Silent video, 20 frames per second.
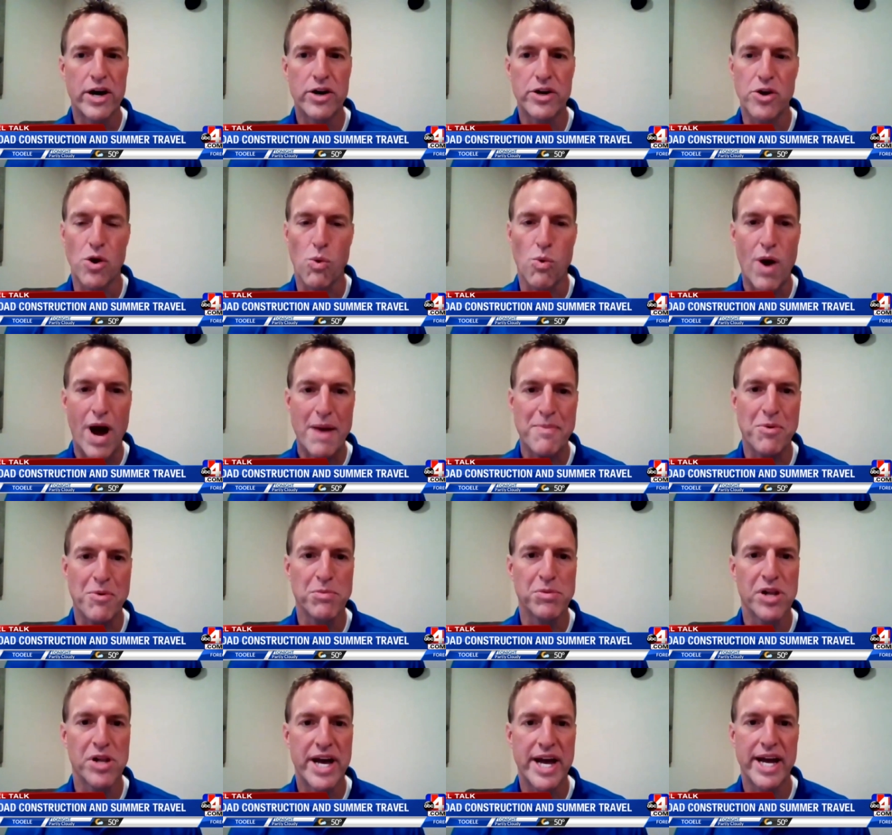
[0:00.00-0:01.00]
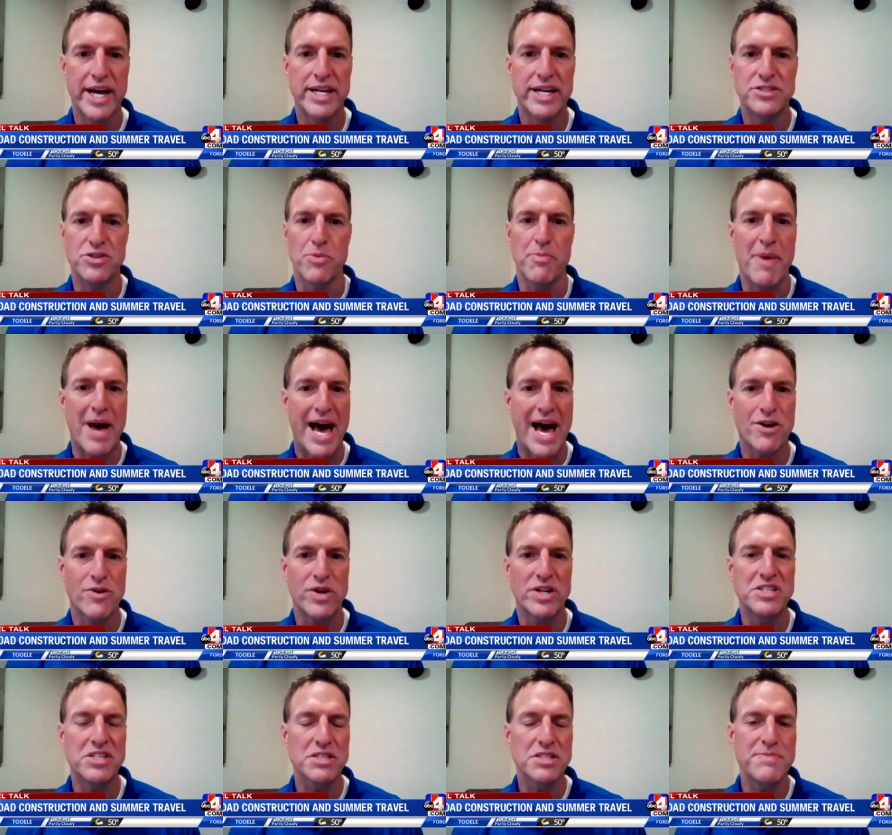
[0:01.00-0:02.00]
your wiper blades your battery
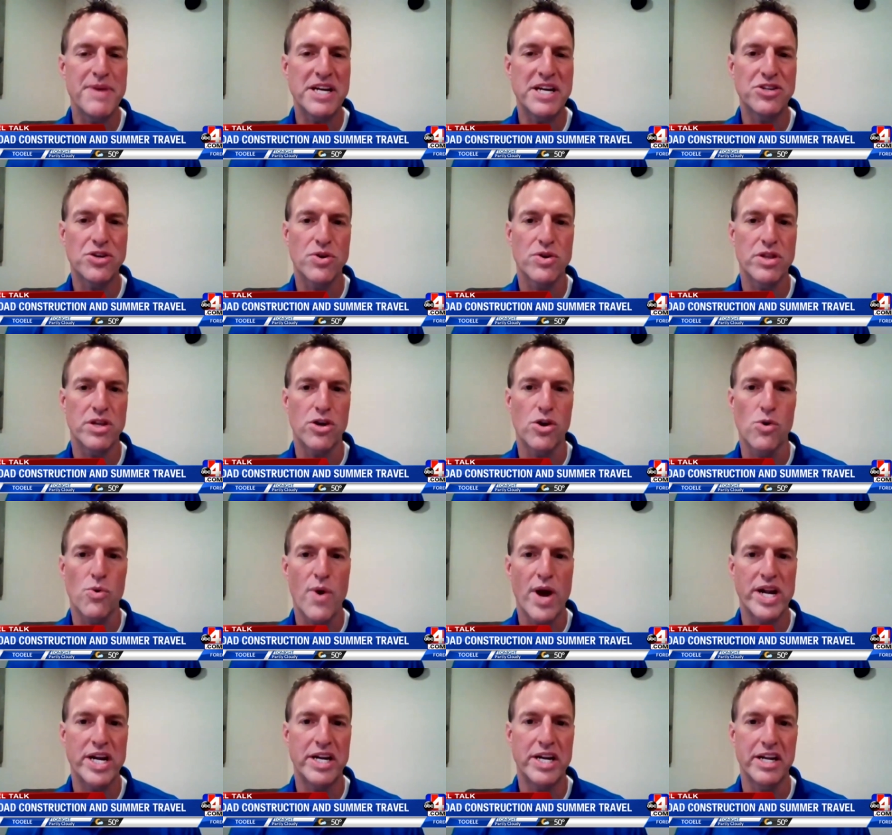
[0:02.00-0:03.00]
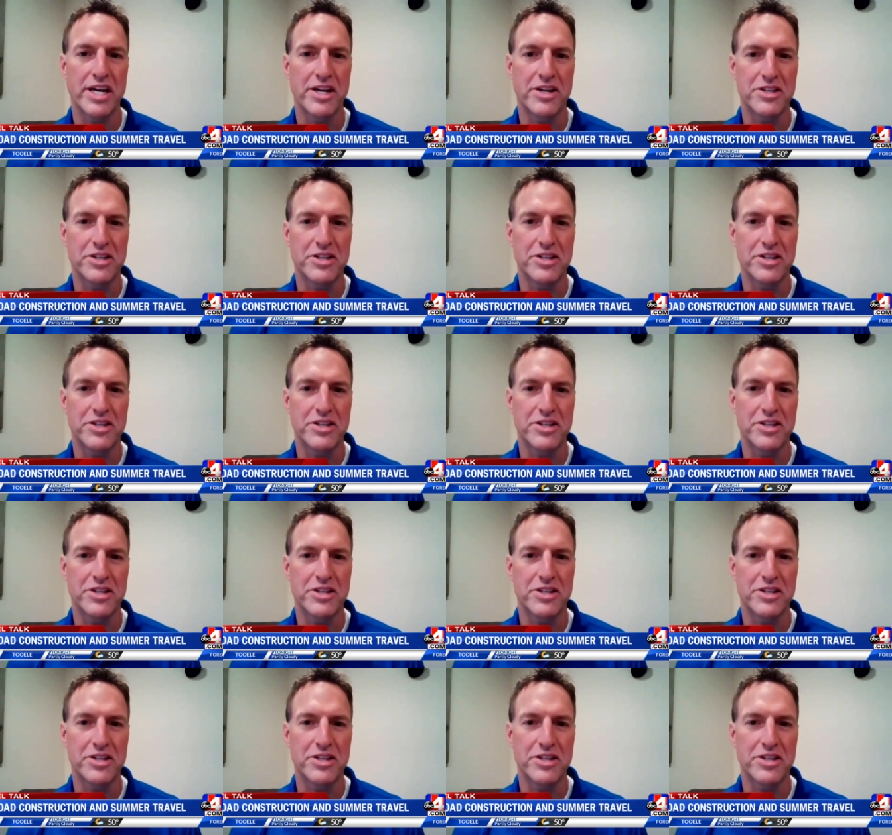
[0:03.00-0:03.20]
just make sure that you're ready to,